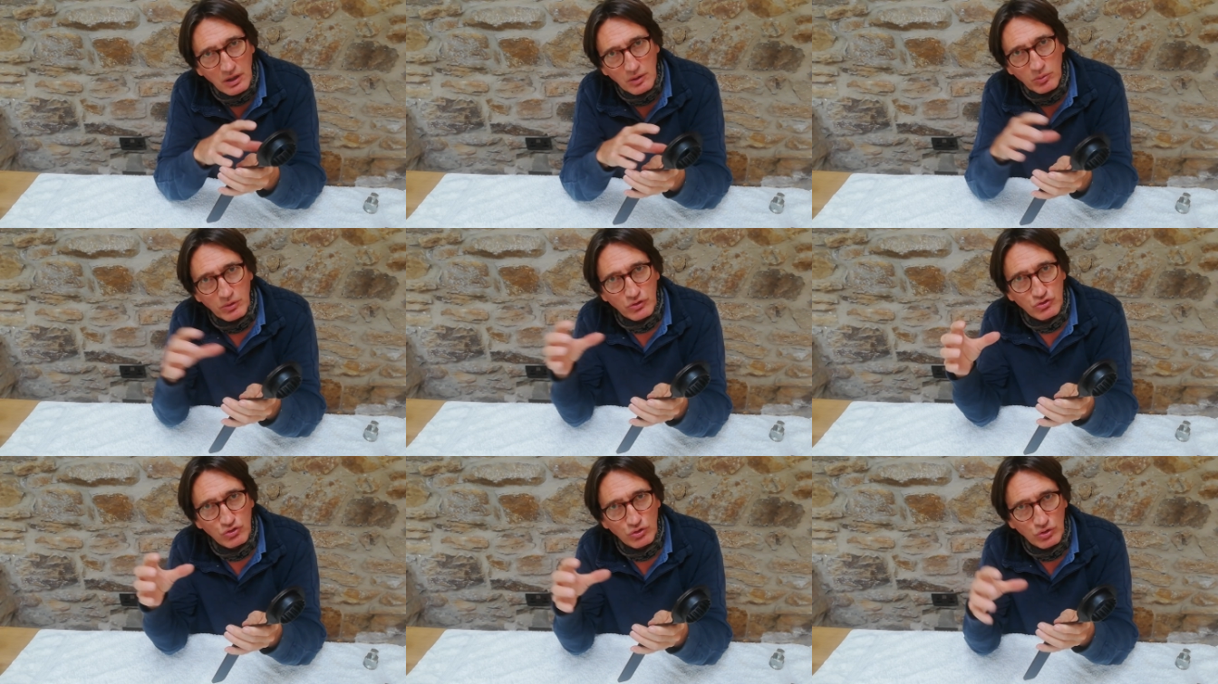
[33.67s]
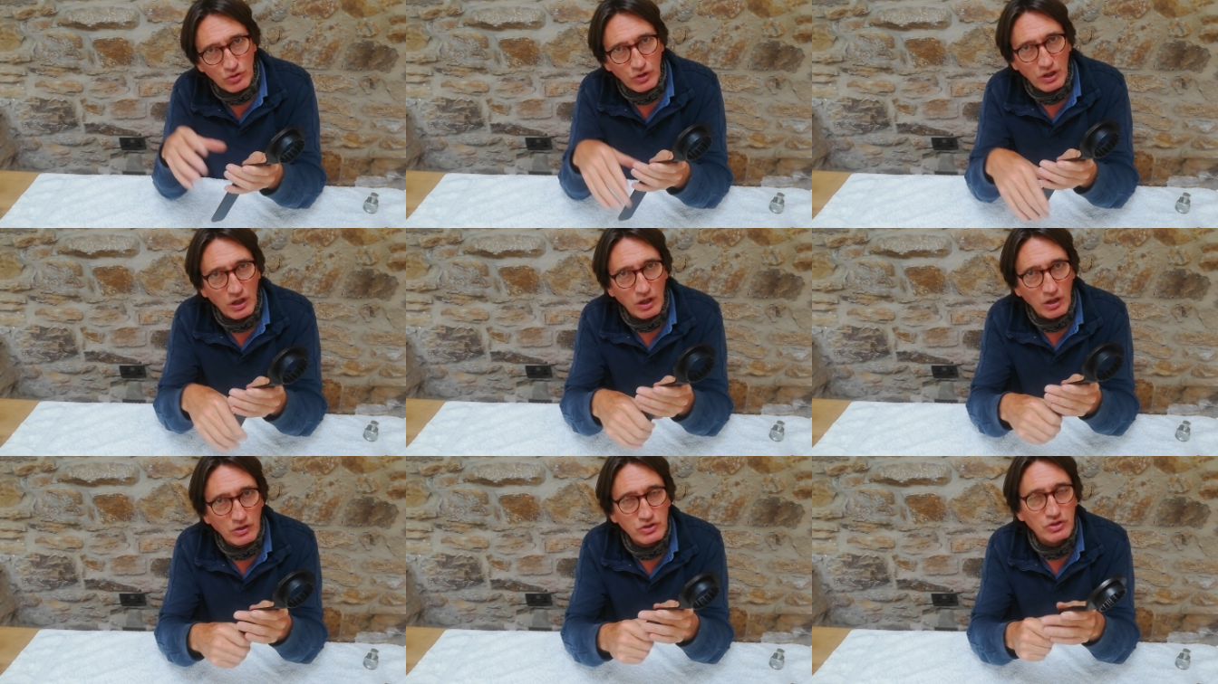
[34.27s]
withdraw the
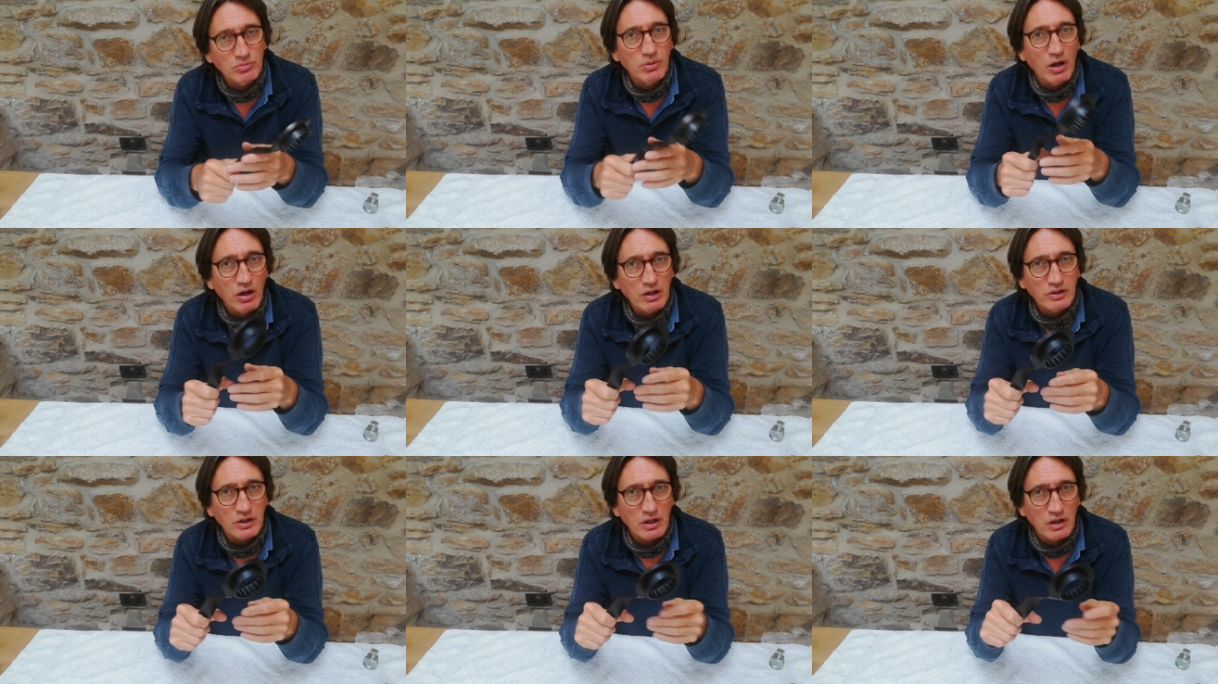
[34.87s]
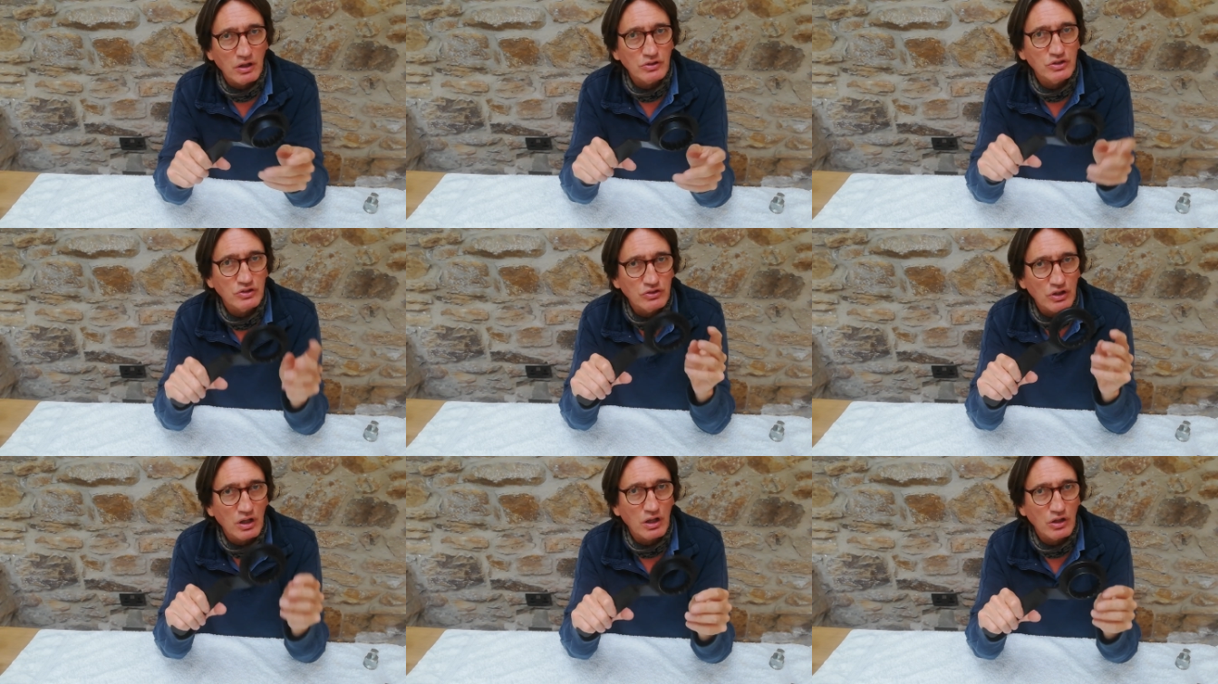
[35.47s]
clutch, and behind the clutch
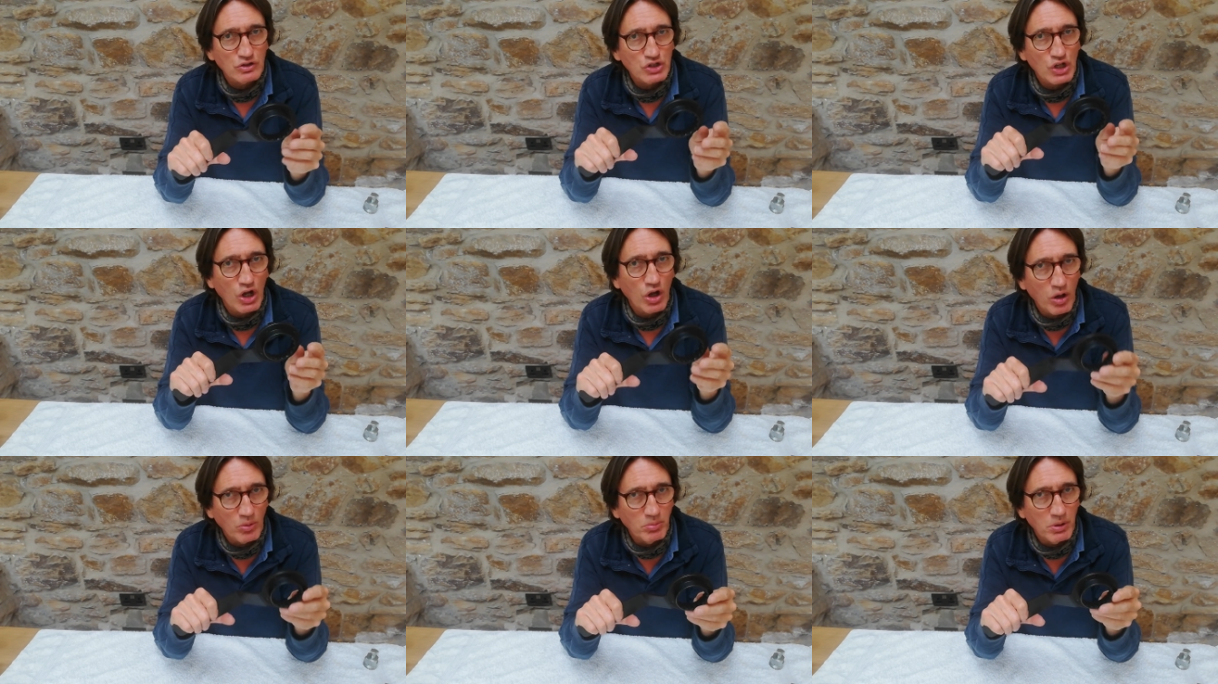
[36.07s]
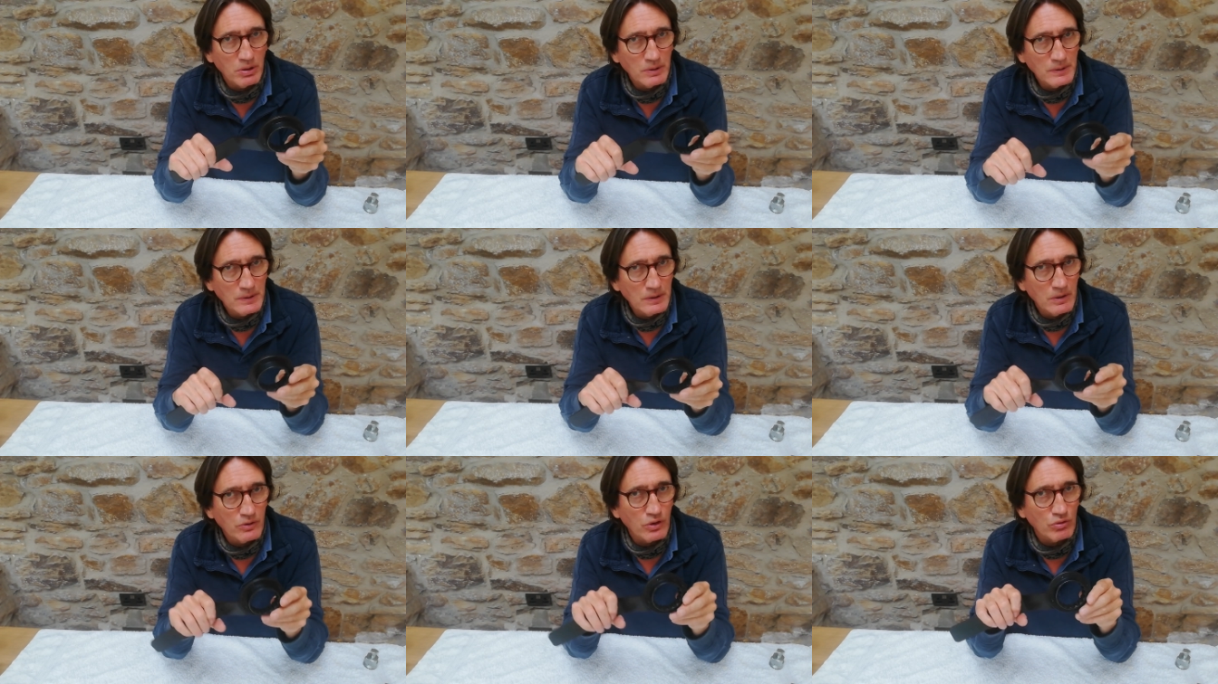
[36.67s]
is the clutch hub
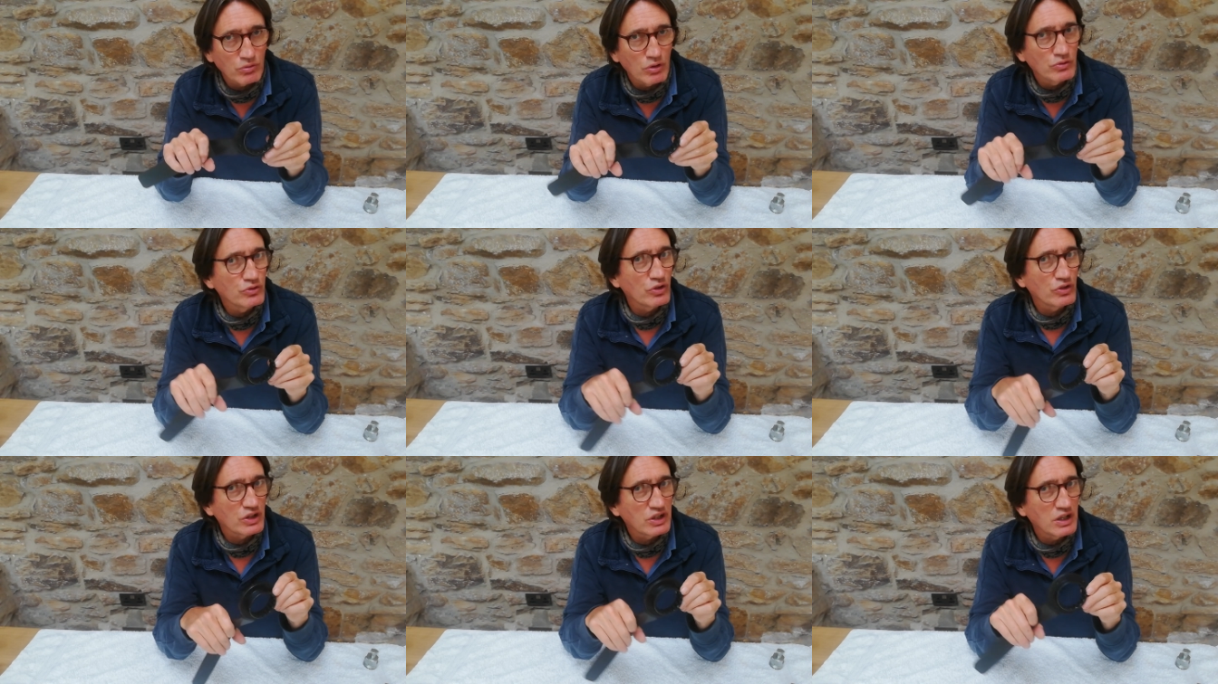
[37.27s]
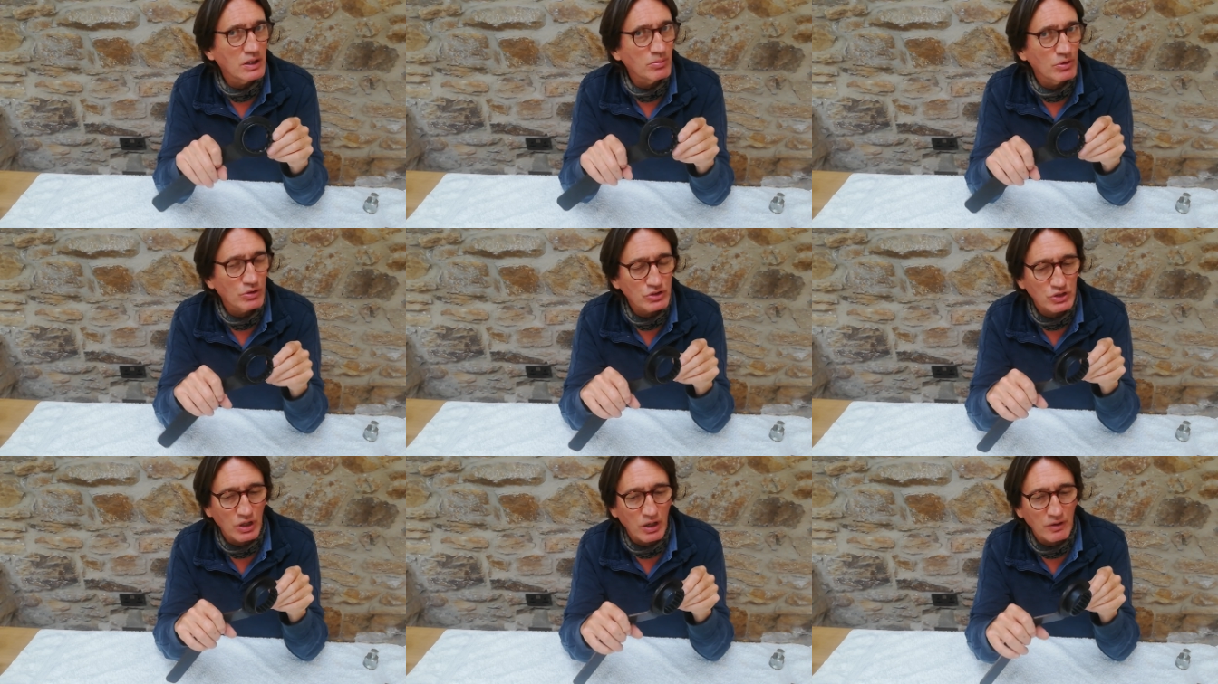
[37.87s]
that runs on the gearbox
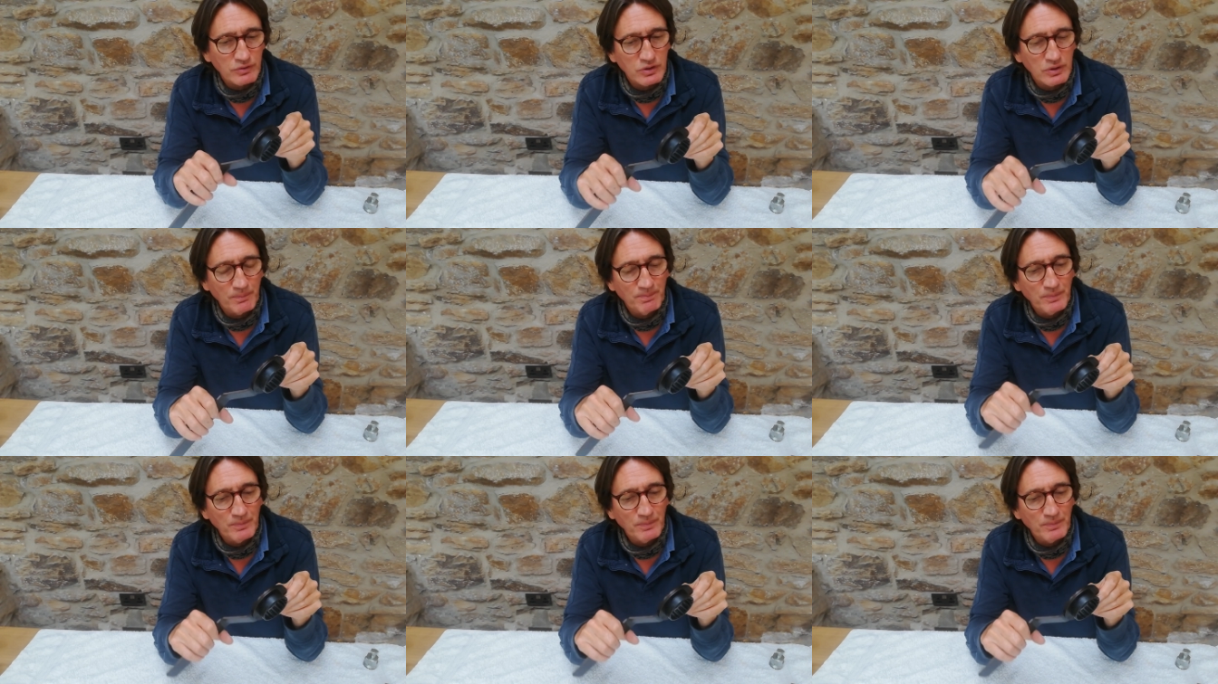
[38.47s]
shaft.